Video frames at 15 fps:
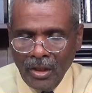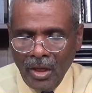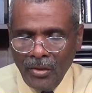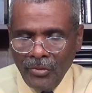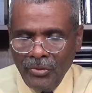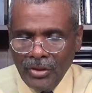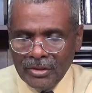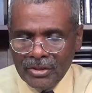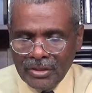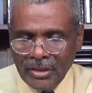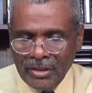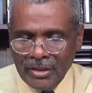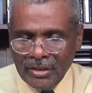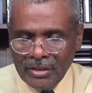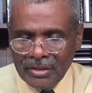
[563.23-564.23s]
this
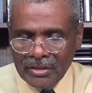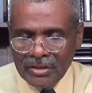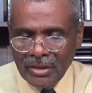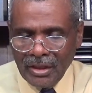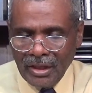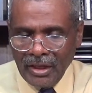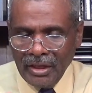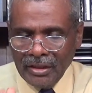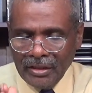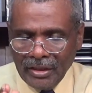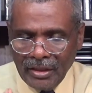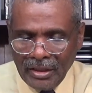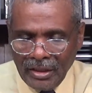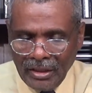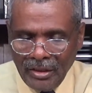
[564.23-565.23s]
is an
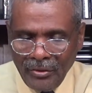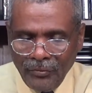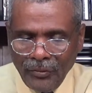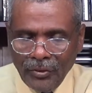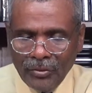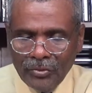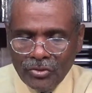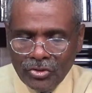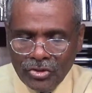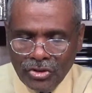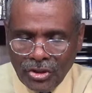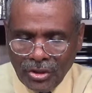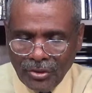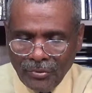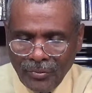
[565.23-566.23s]
evil
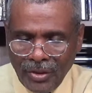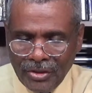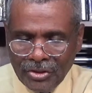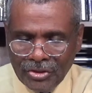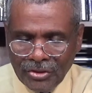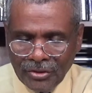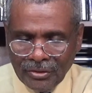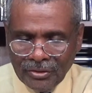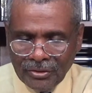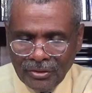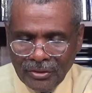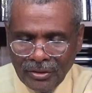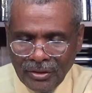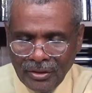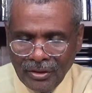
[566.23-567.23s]
generation,
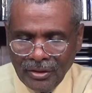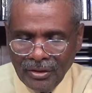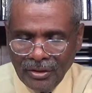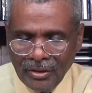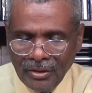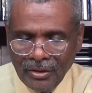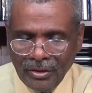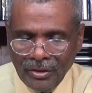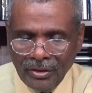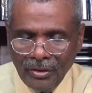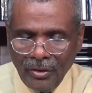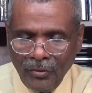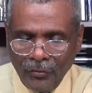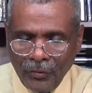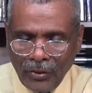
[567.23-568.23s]

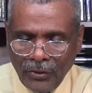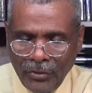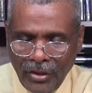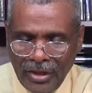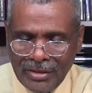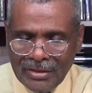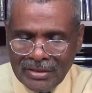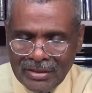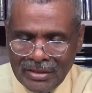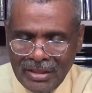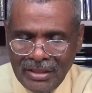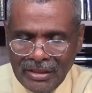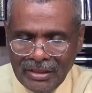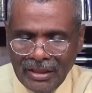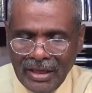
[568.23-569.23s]
for they
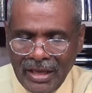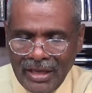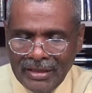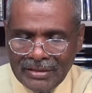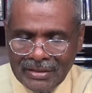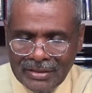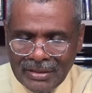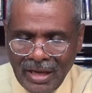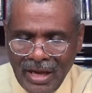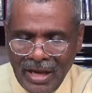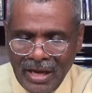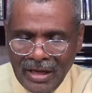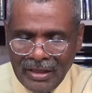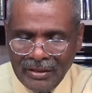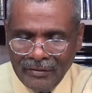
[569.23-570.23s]
seek a
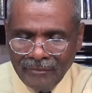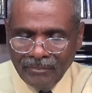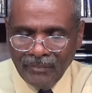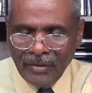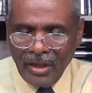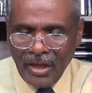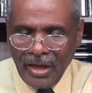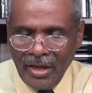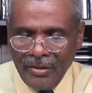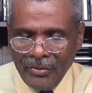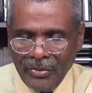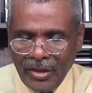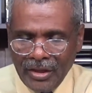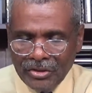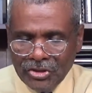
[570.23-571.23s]
sign, and
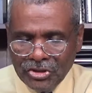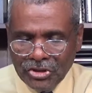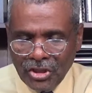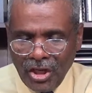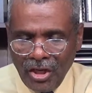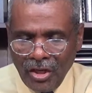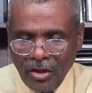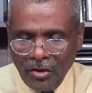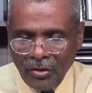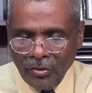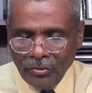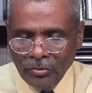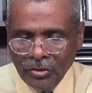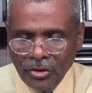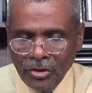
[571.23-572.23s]
there
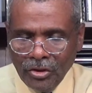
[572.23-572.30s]
shall